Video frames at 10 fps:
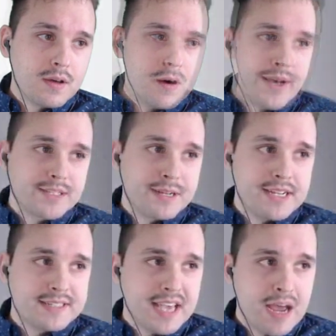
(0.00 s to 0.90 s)
go back to my
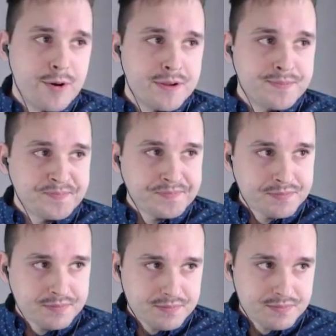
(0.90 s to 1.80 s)
desk camera,
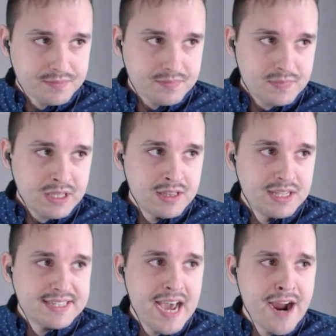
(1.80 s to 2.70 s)

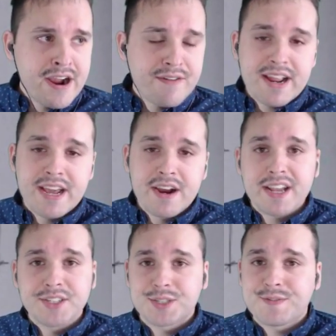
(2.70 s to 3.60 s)
this area right here
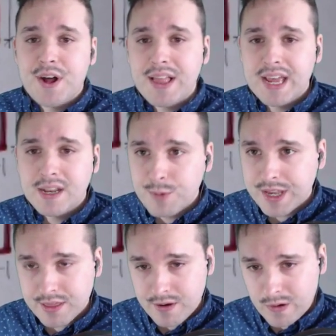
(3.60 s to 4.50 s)
can just fall out and we
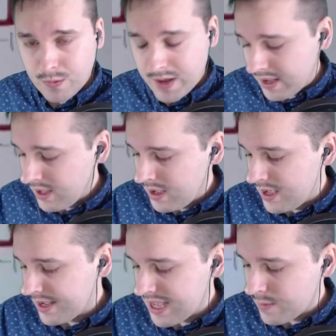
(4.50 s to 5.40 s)
can throw it away.
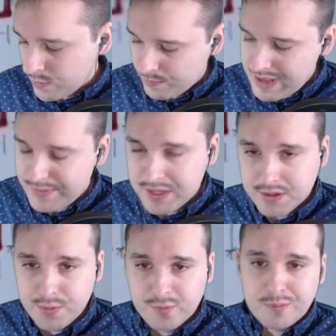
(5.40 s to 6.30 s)
Again, we'll maybe
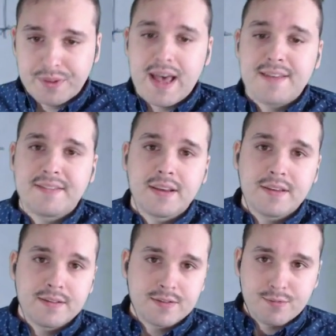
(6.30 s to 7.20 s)
glue some
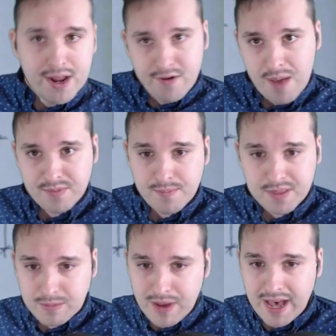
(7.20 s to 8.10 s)
plastic, saran wrap,
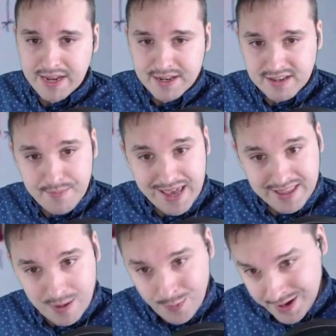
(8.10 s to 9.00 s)
something behind it to make
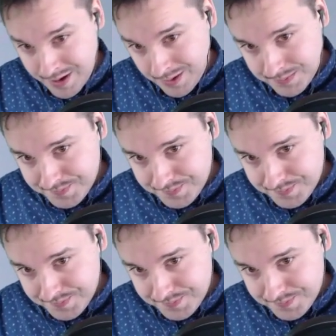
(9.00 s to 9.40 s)
that window.